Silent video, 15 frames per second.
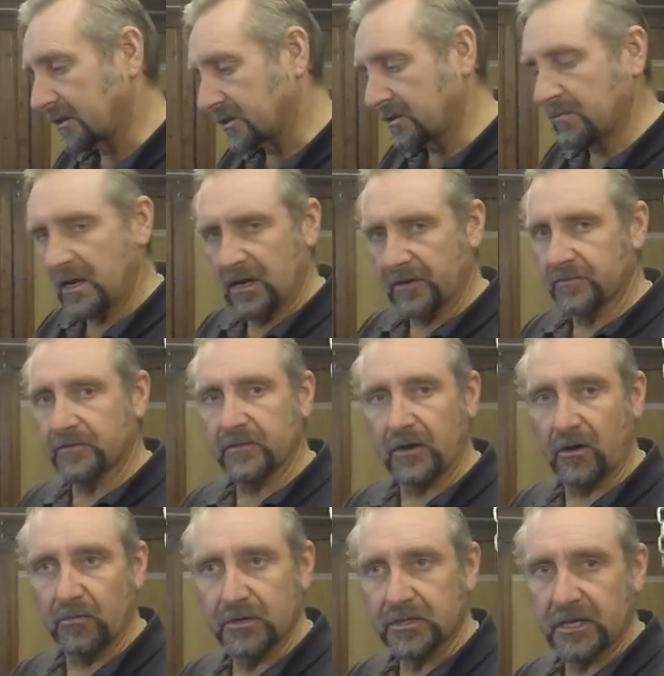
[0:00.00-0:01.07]
To me, I've
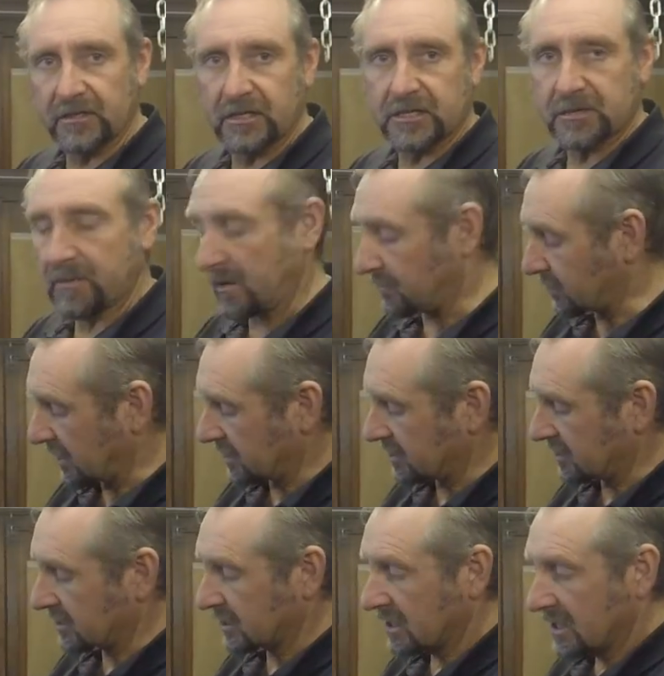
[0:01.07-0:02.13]
always said this about
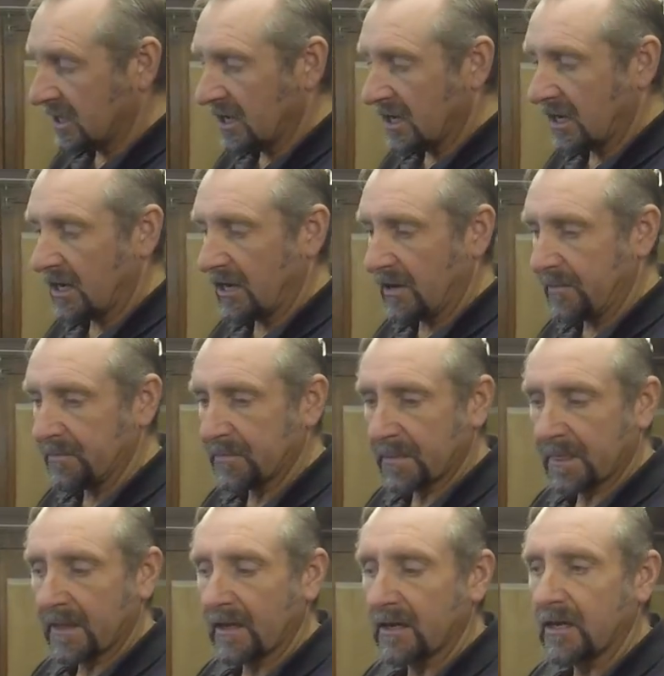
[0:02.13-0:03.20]
pressures.
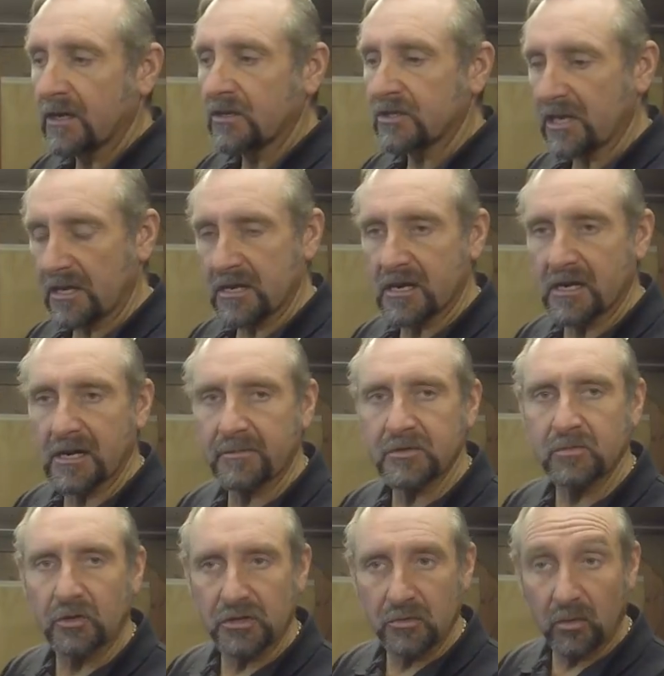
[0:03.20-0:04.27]
Set your gun up
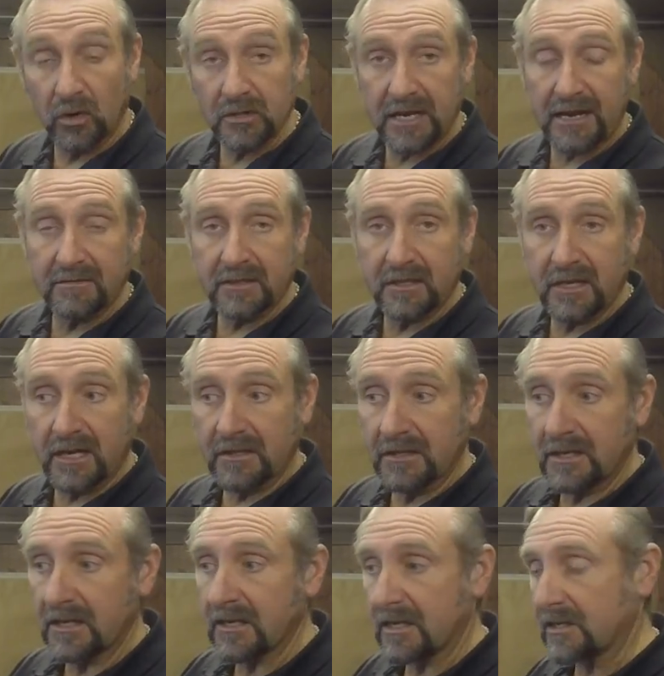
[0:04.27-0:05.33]
to what you want out the
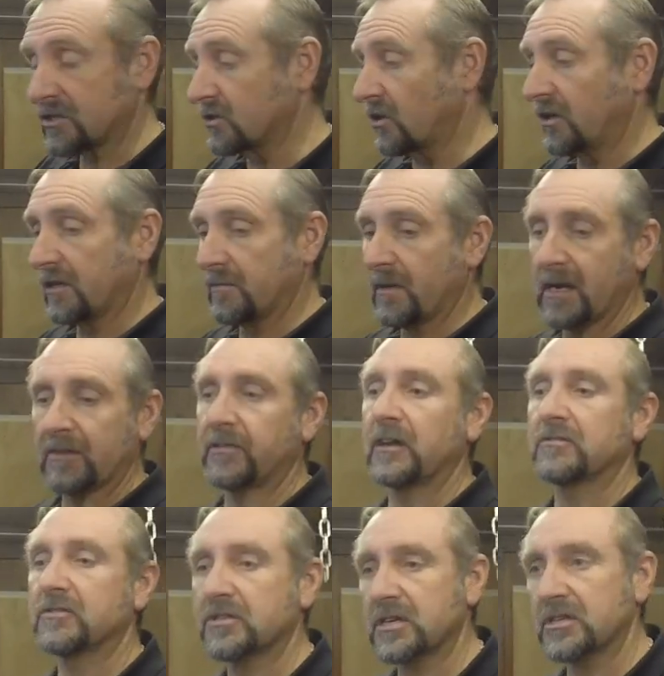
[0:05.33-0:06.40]
gun. It's not, the
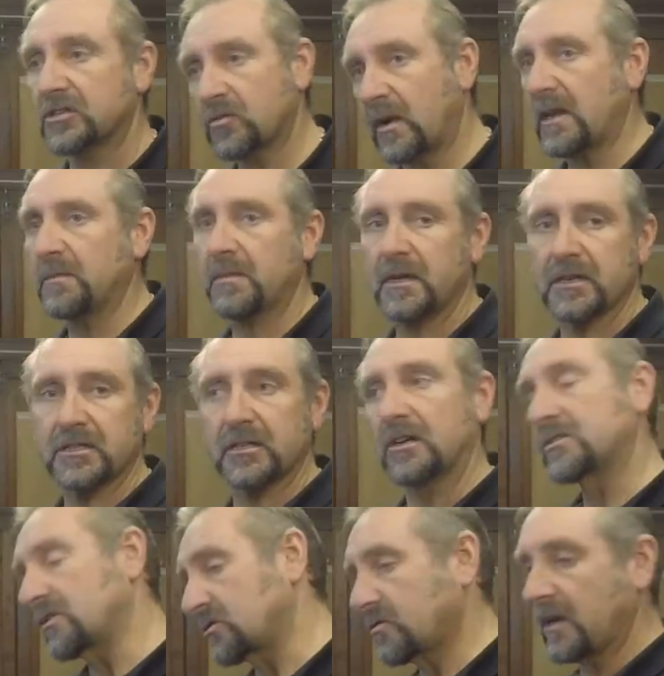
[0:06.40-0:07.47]
manufacturer says 20
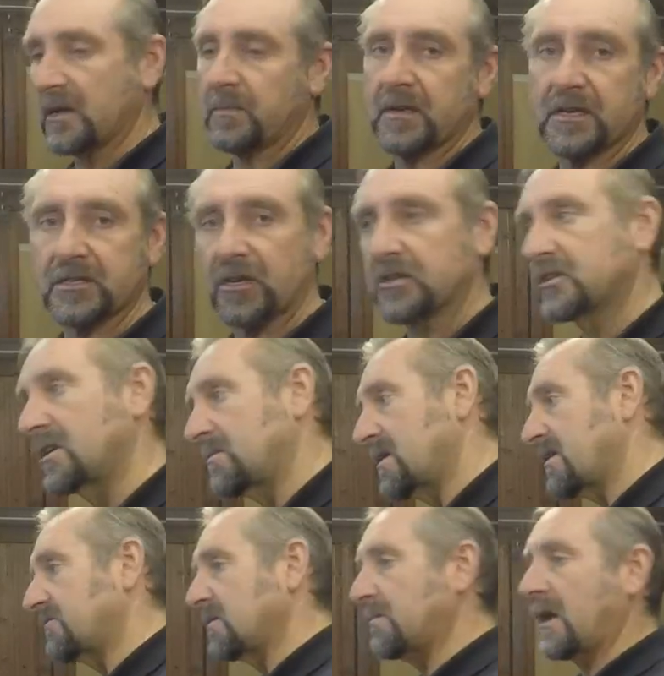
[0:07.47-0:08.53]
psi, so 20 psi is going to
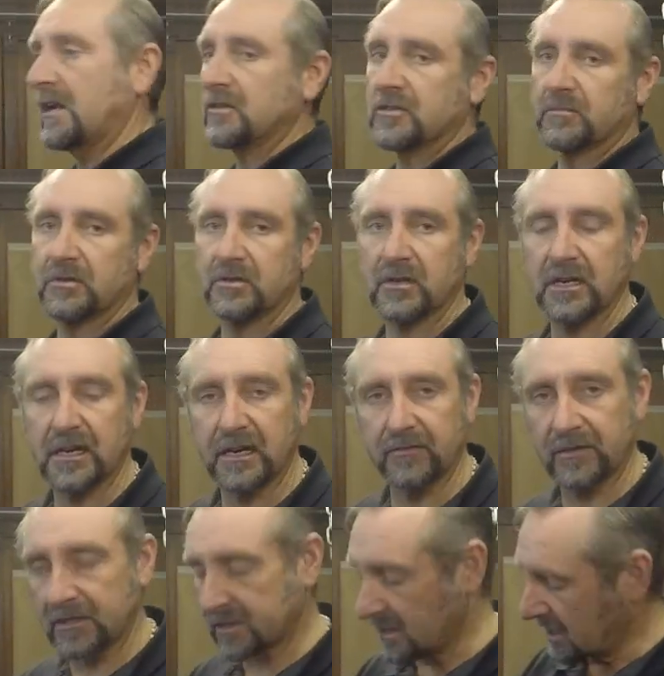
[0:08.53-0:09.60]
be every paint job that you get out
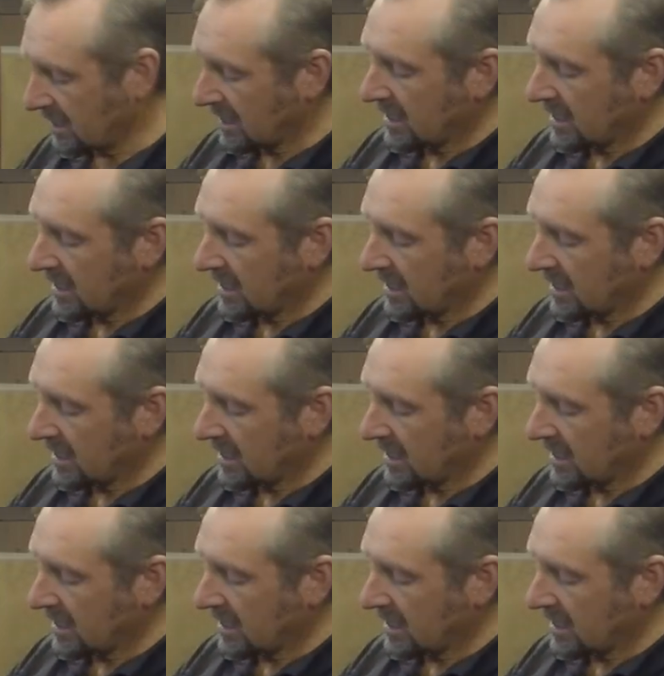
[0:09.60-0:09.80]
of it.